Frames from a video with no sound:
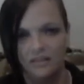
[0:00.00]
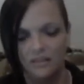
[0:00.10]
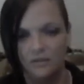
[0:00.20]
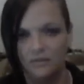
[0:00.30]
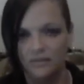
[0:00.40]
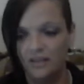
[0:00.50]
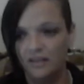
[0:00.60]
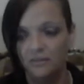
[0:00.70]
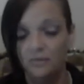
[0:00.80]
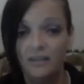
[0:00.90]
you know,
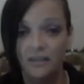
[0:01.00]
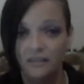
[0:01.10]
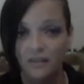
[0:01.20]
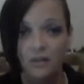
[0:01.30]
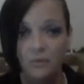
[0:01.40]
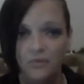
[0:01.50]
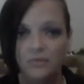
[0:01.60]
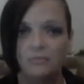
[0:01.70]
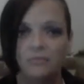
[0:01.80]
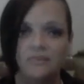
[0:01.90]
yeah, you let it go
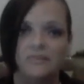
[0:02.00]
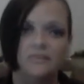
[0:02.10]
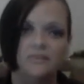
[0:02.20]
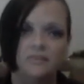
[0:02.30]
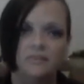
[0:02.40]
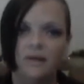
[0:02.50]
when you're in prison.